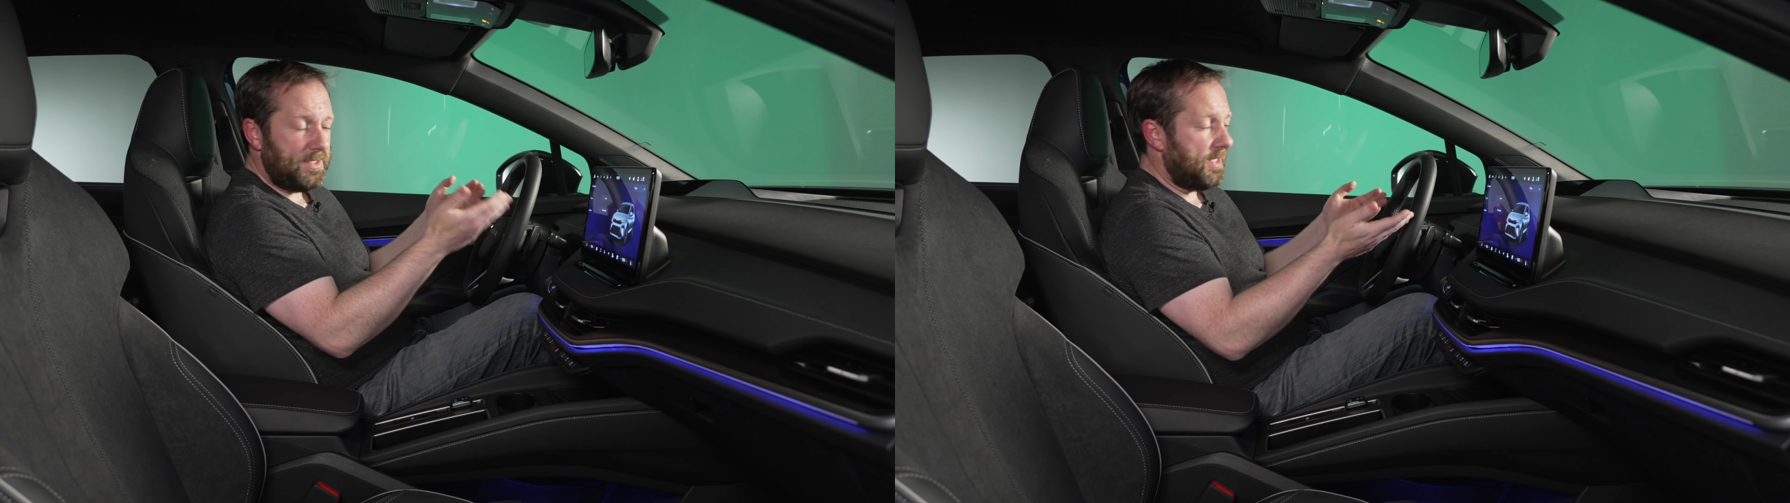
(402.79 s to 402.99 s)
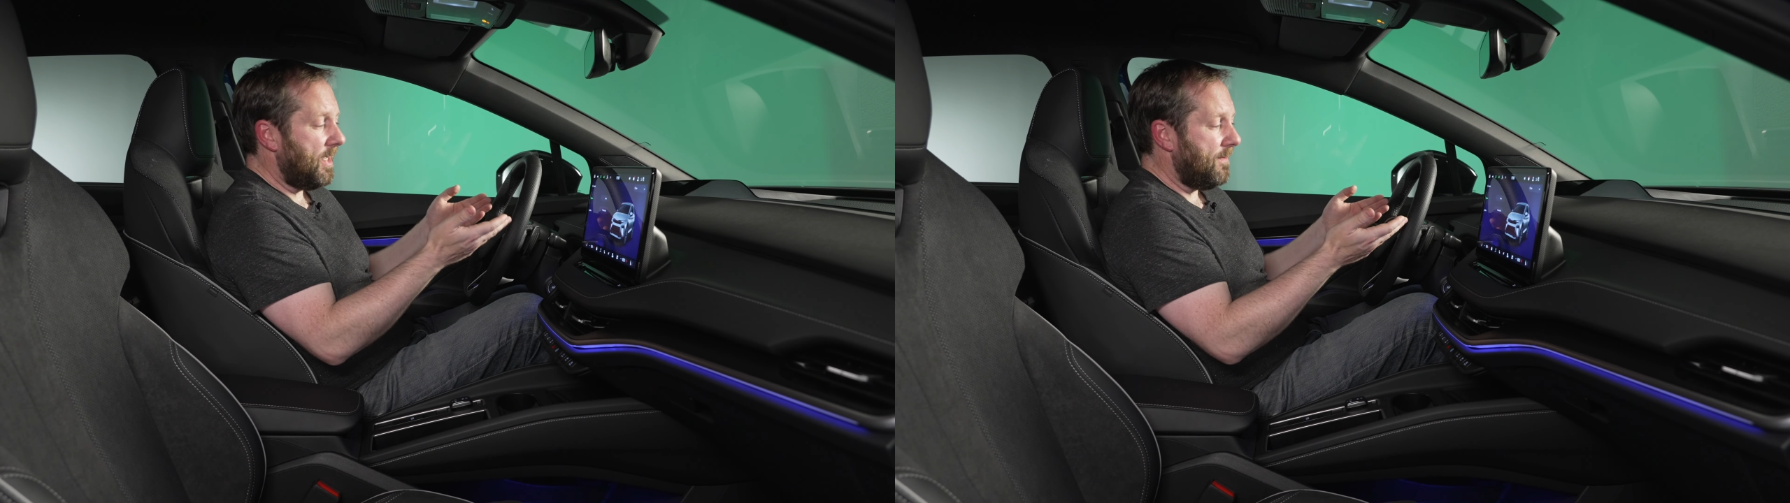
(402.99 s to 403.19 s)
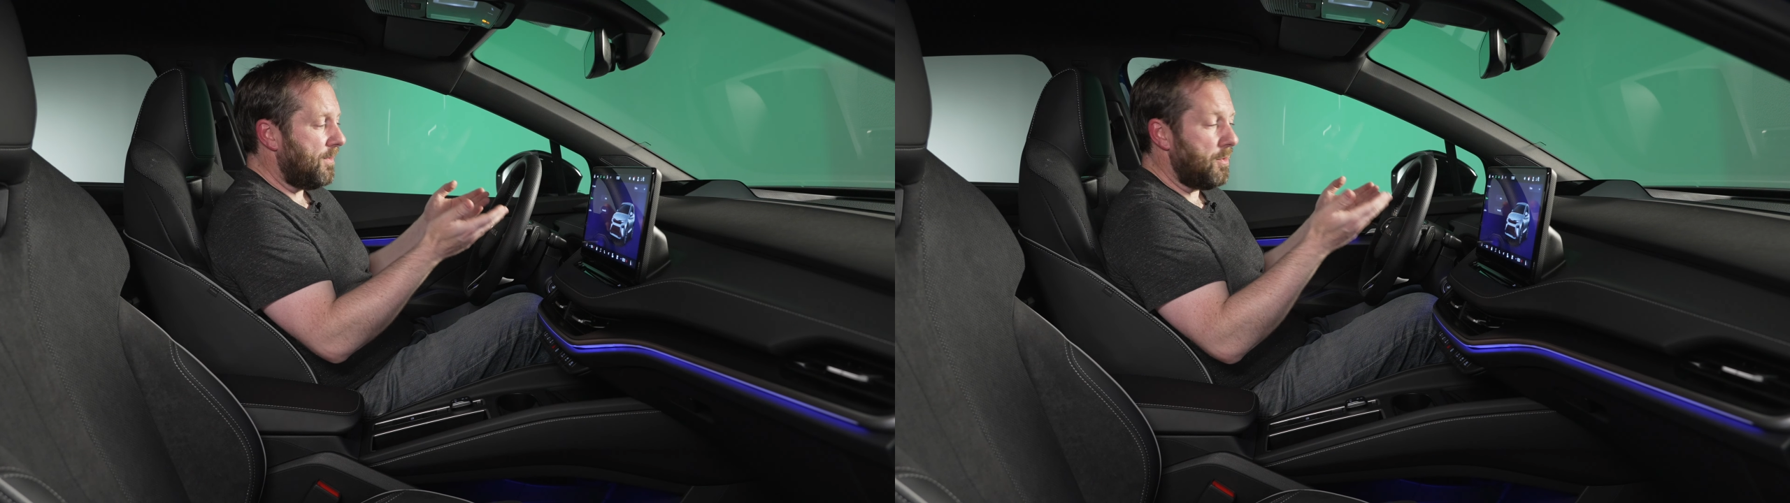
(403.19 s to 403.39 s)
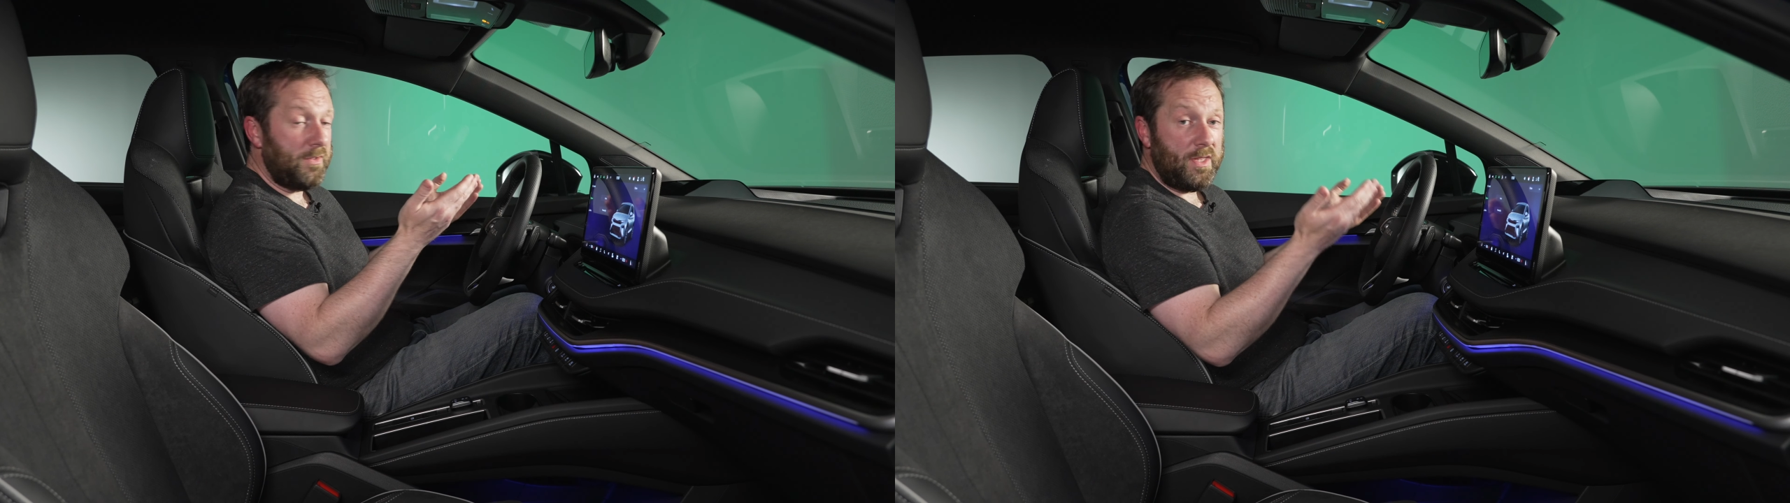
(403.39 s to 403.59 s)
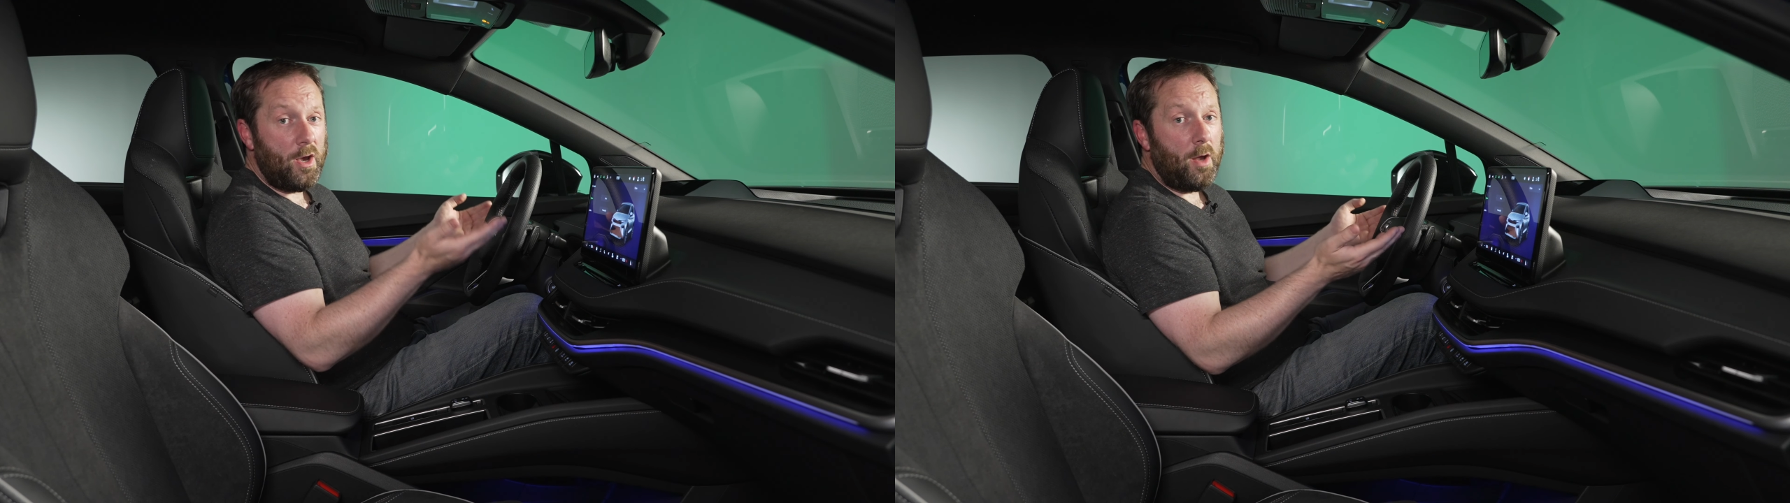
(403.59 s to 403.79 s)
to give you
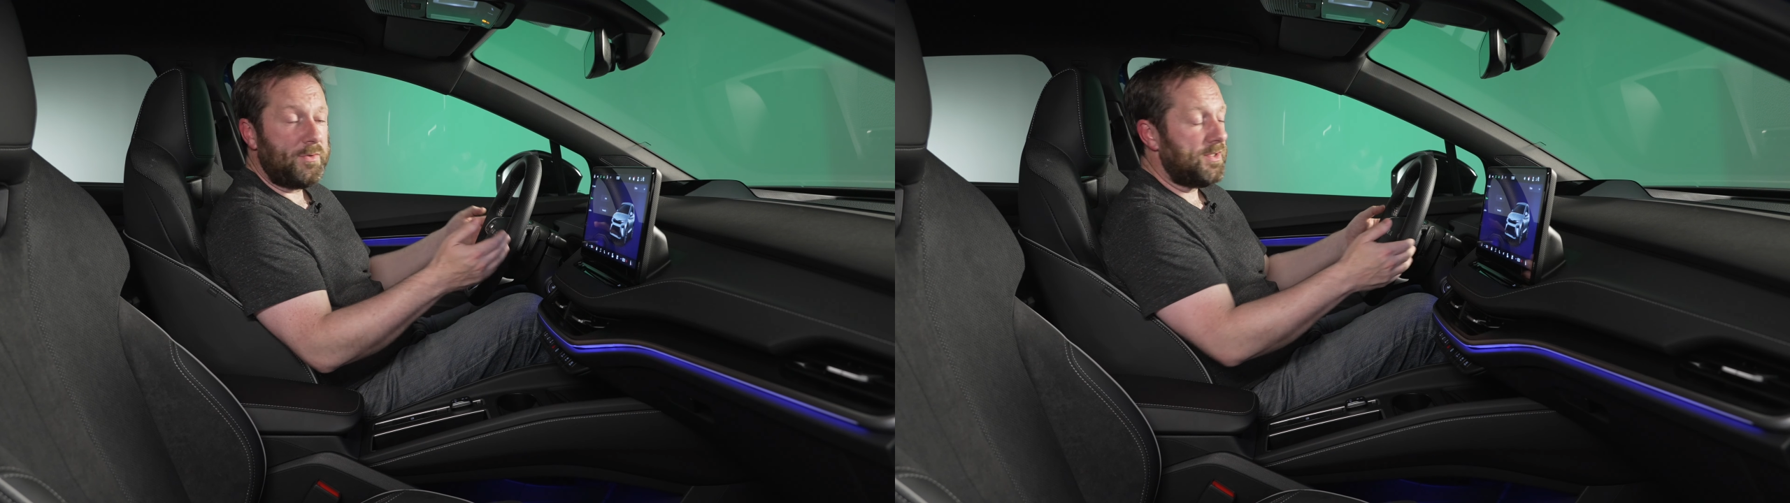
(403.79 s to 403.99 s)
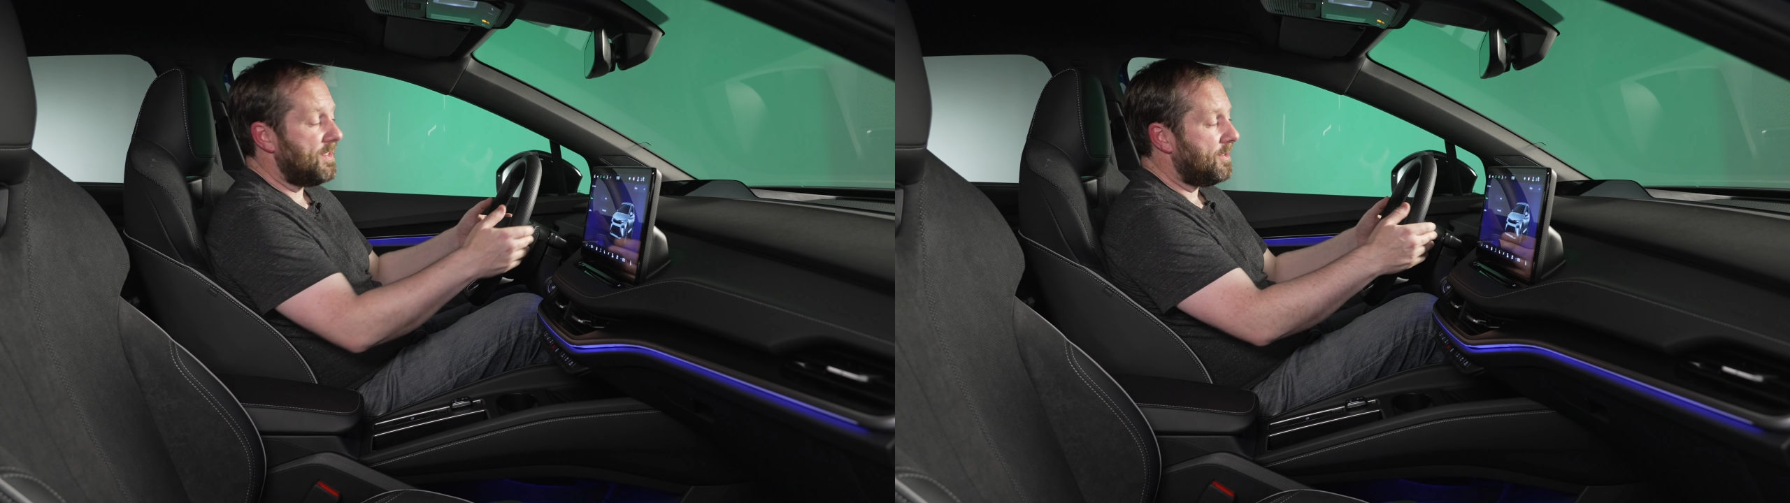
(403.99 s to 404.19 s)
the option,